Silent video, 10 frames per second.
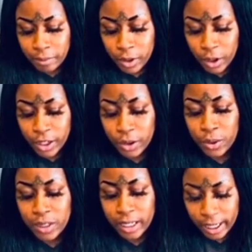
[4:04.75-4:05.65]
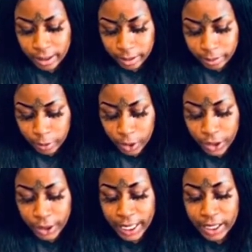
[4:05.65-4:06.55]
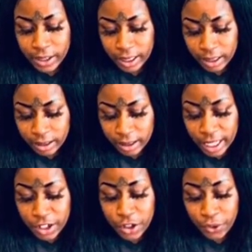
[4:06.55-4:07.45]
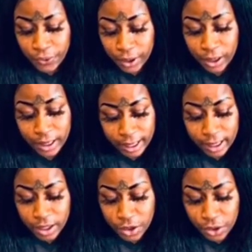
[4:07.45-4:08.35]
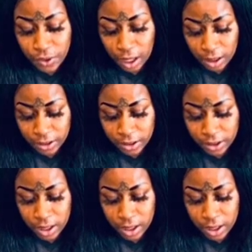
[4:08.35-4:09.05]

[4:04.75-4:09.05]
your enthusiasm, or your innocence that you feel again that you've lost.